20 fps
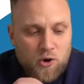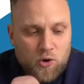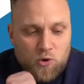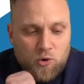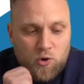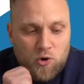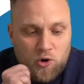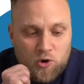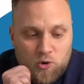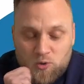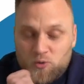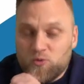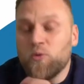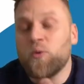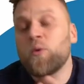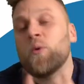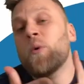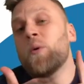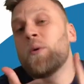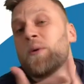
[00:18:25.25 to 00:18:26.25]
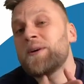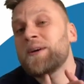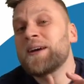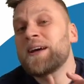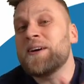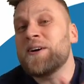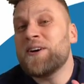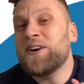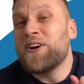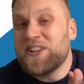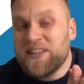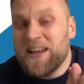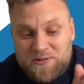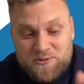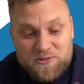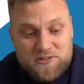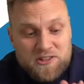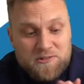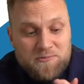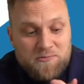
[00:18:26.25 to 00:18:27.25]
or English
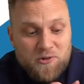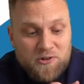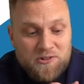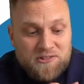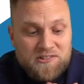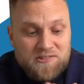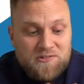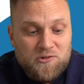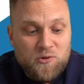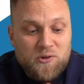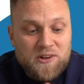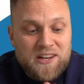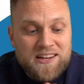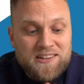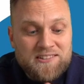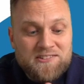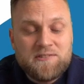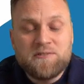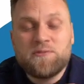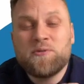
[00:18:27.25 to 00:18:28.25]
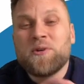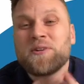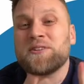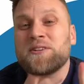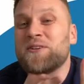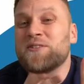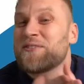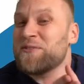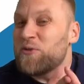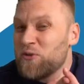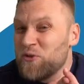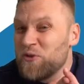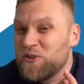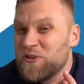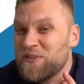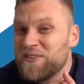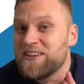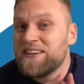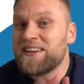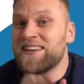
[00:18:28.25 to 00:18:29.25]
language invoices or X invoices or,